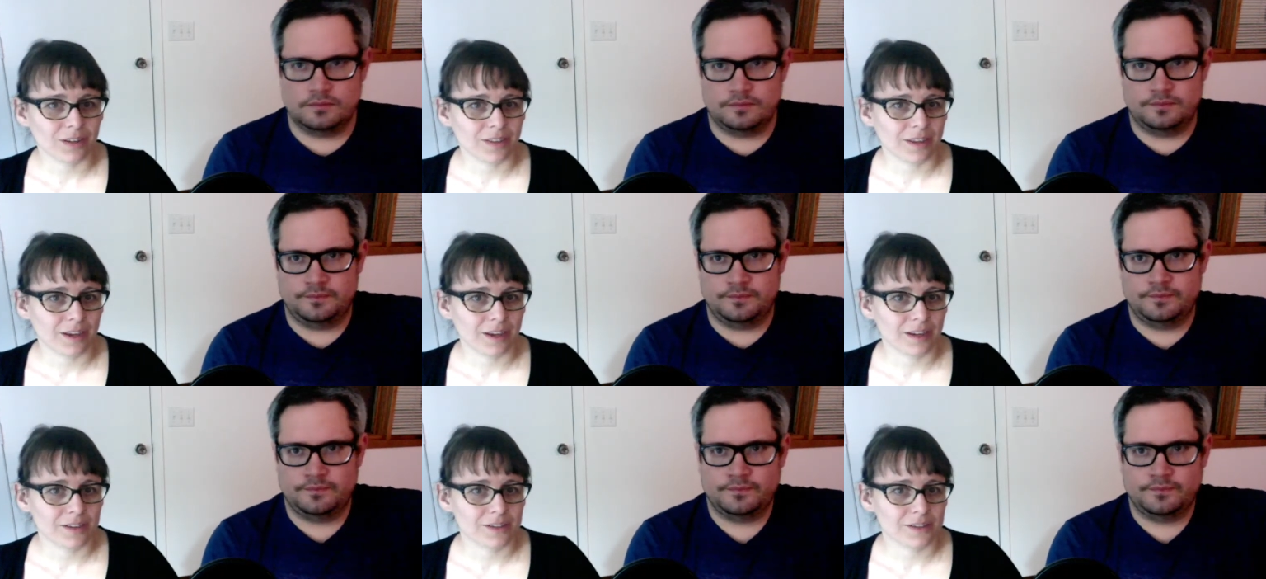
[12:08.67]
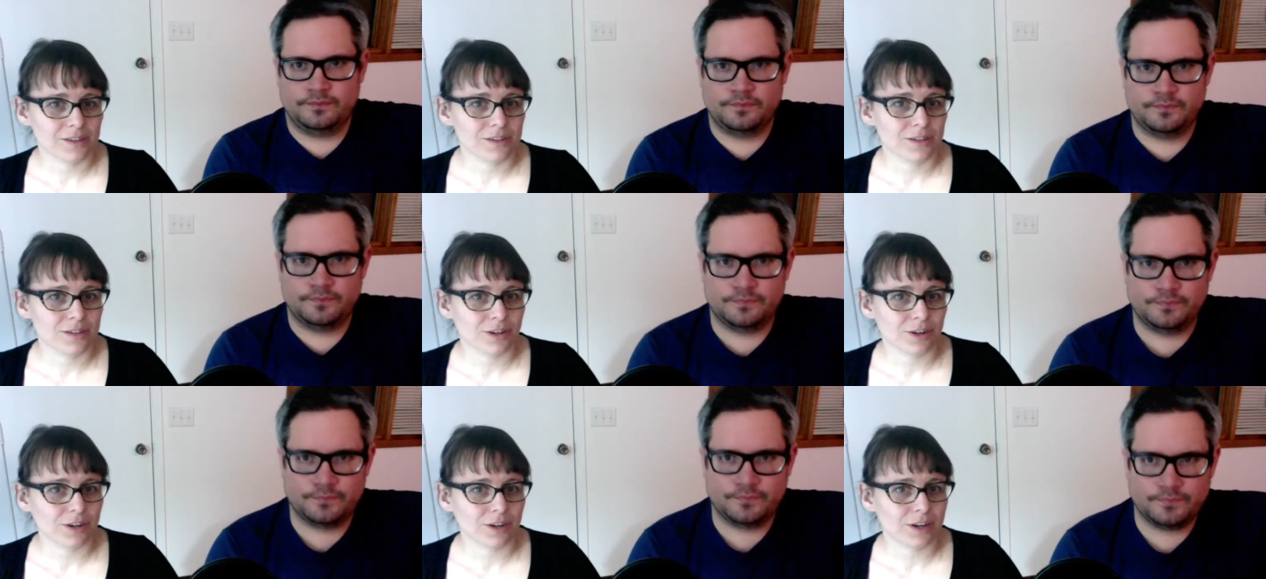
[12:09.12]
Speaker 1: they
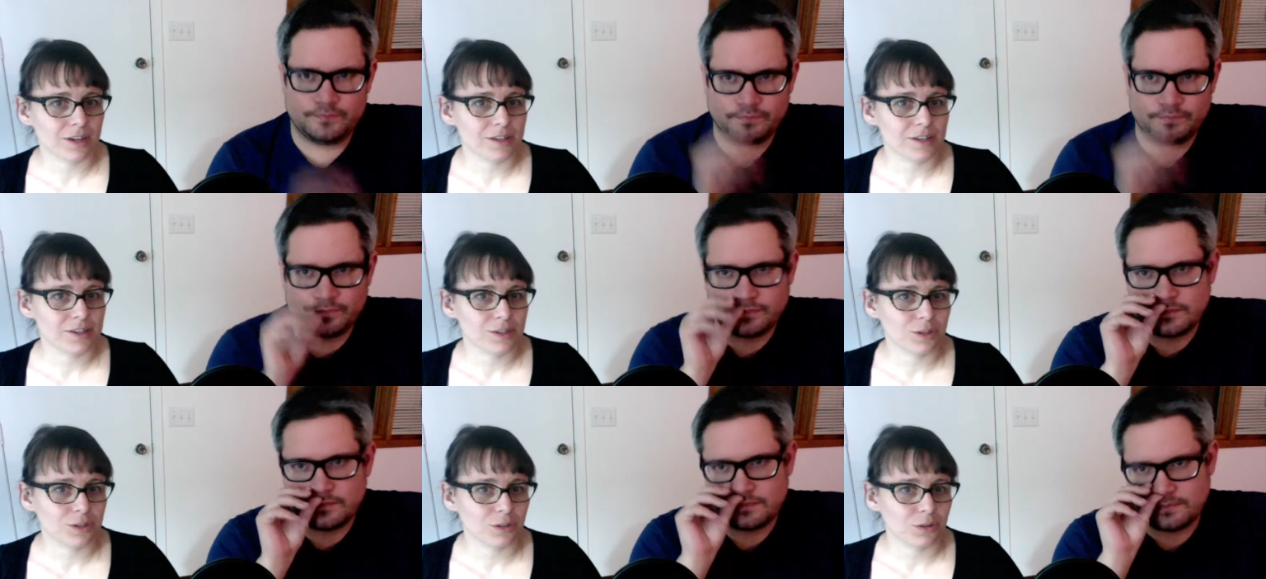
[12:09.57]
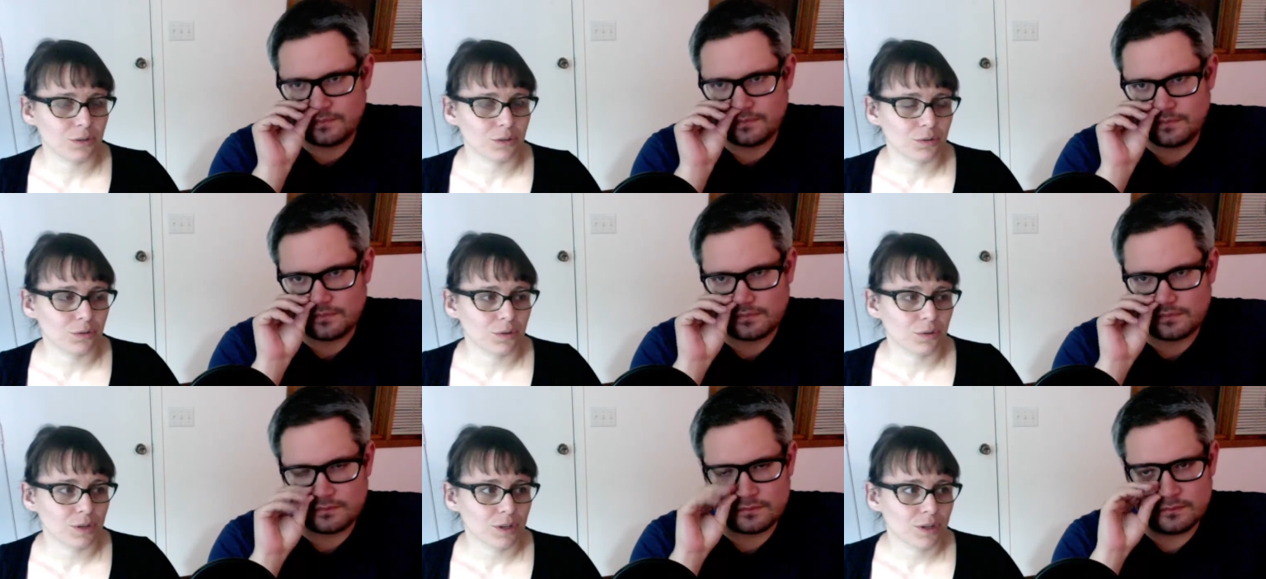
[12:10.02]
turn
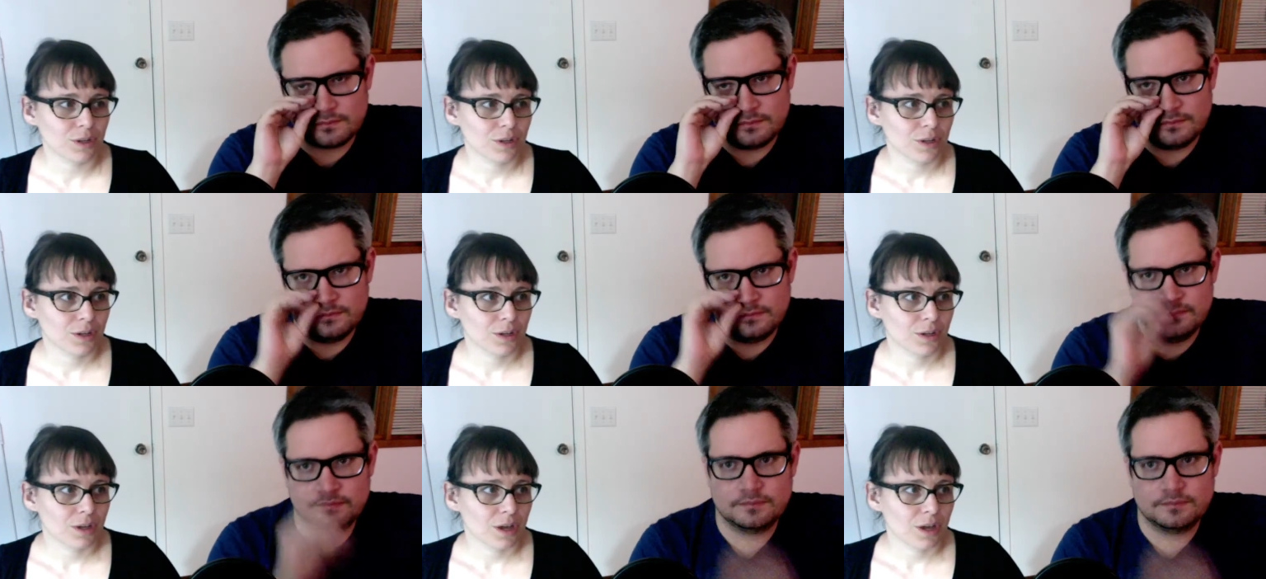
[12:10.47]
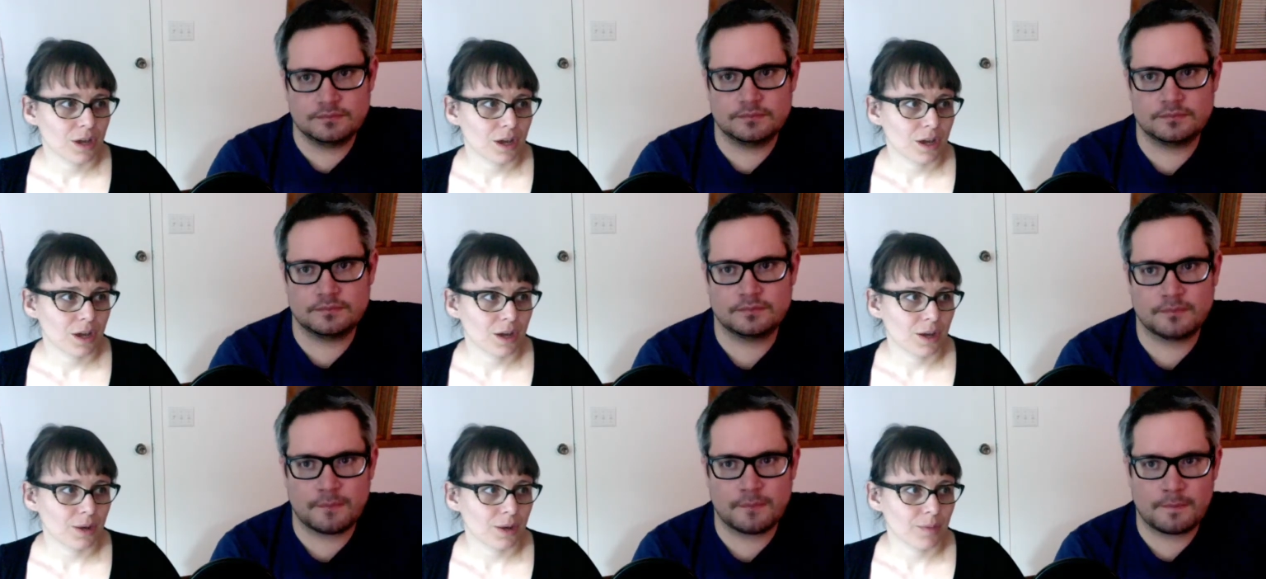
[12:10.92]
into
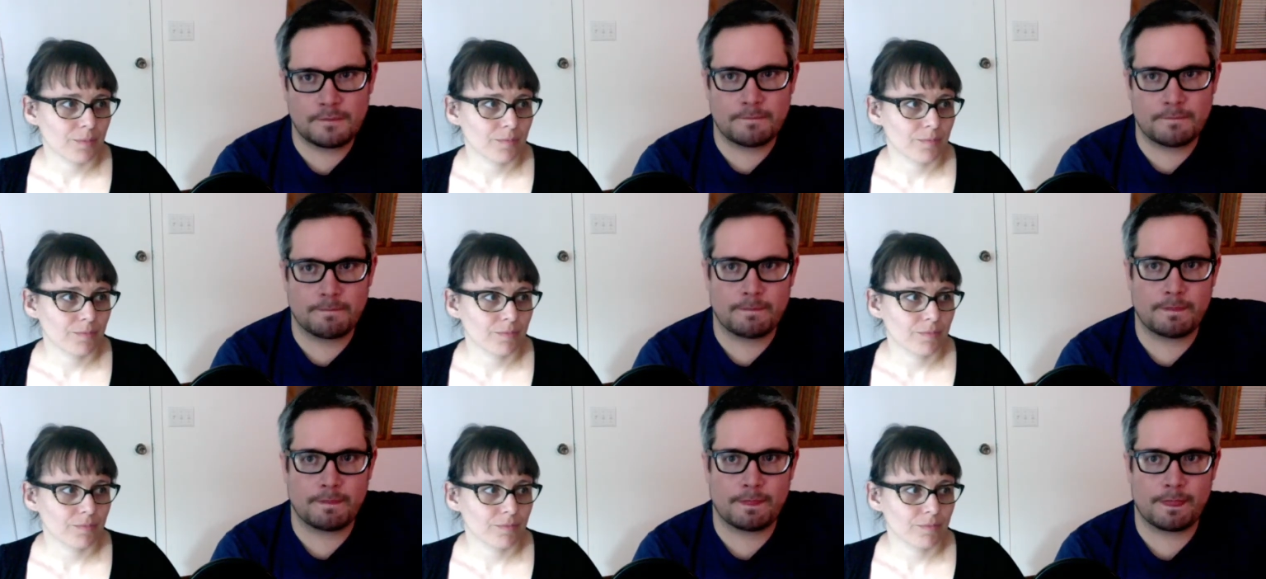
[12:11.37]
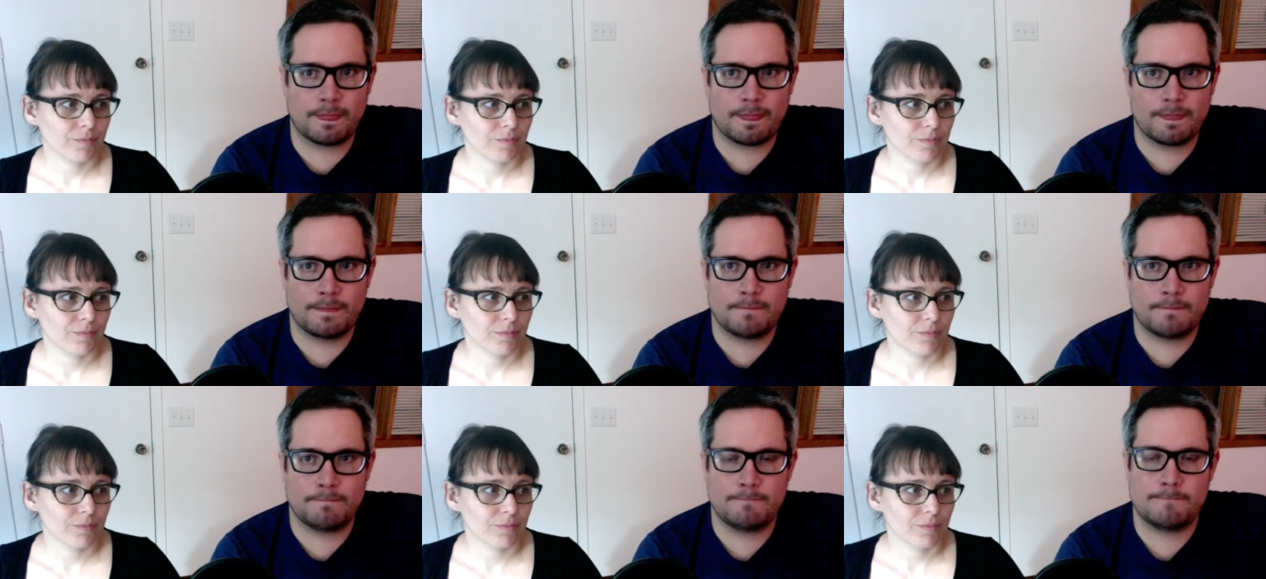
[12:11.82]
um,
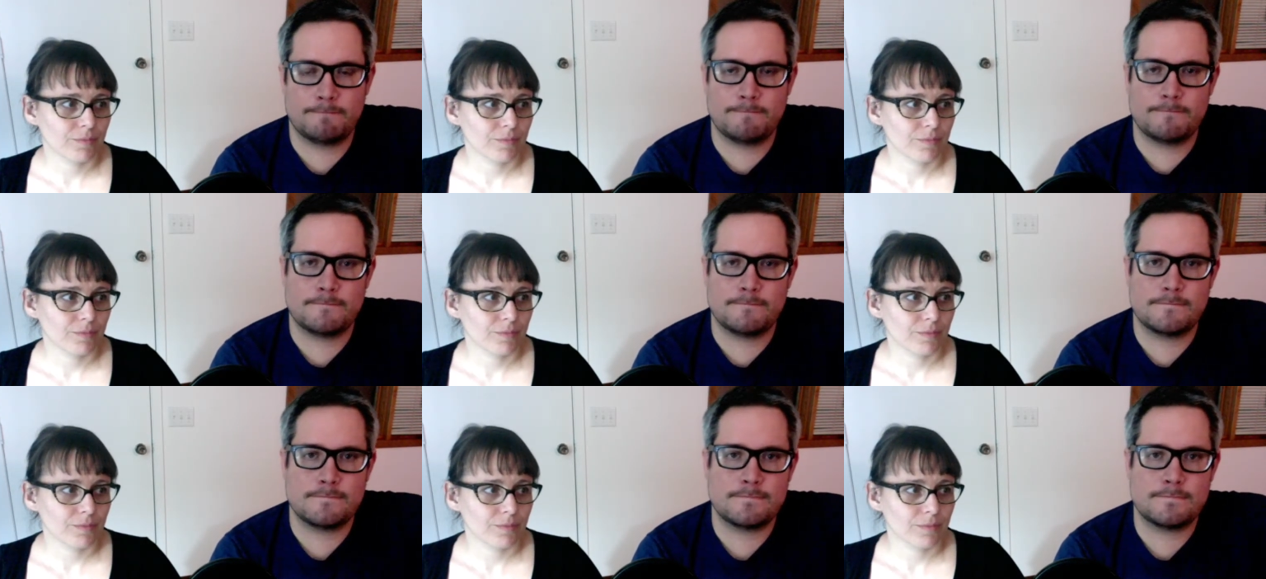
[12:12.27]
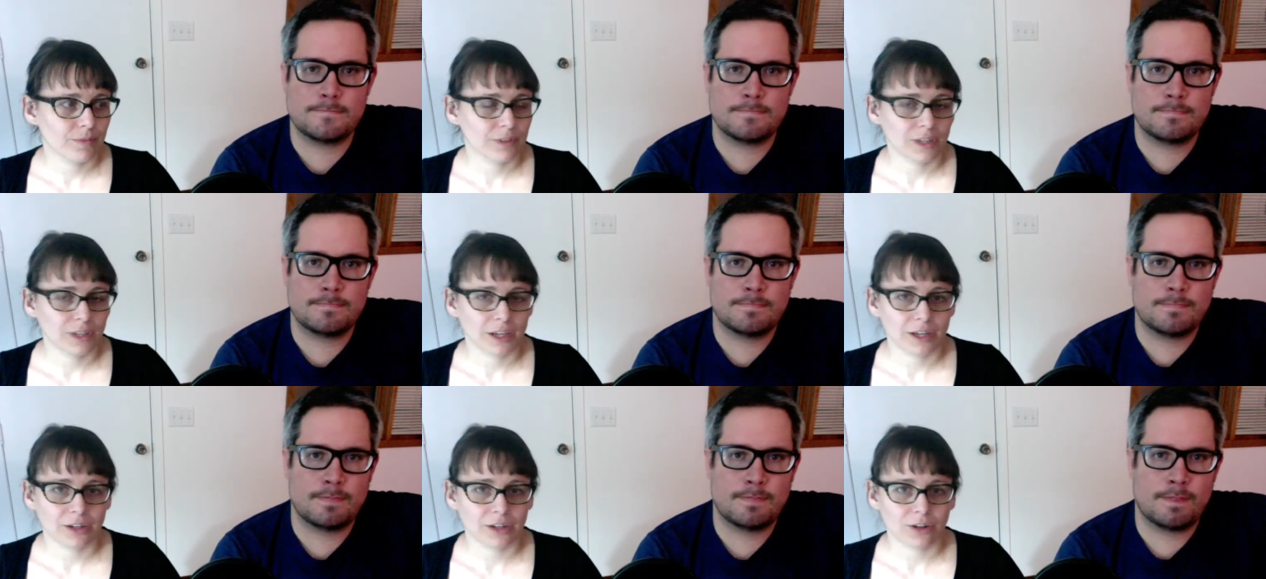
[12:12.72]

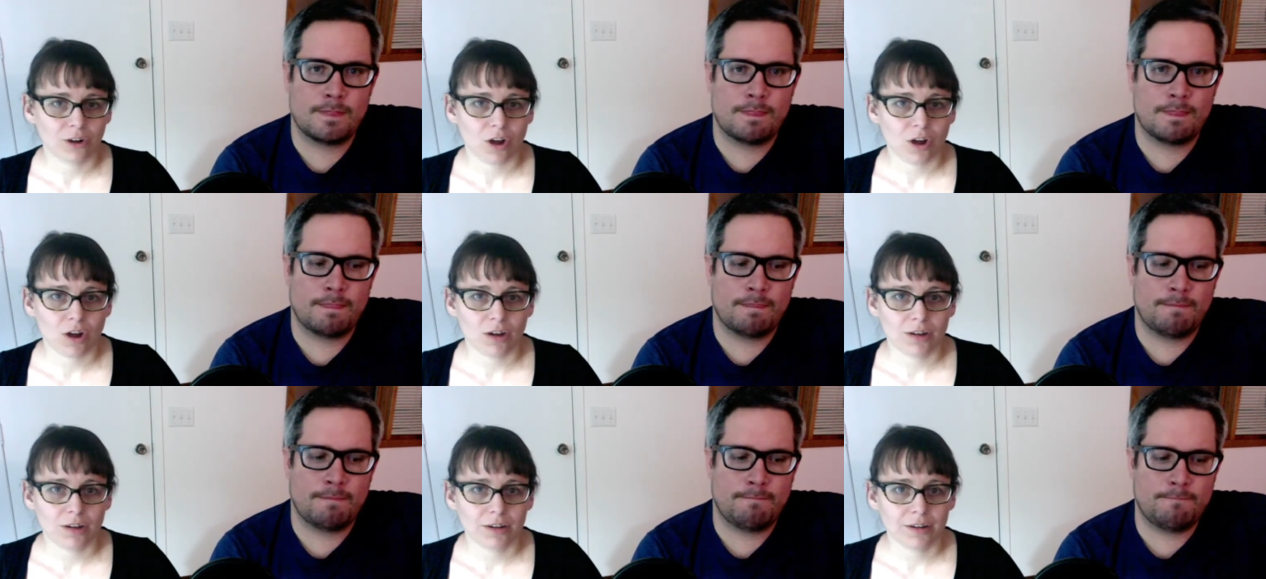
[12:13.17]
later on.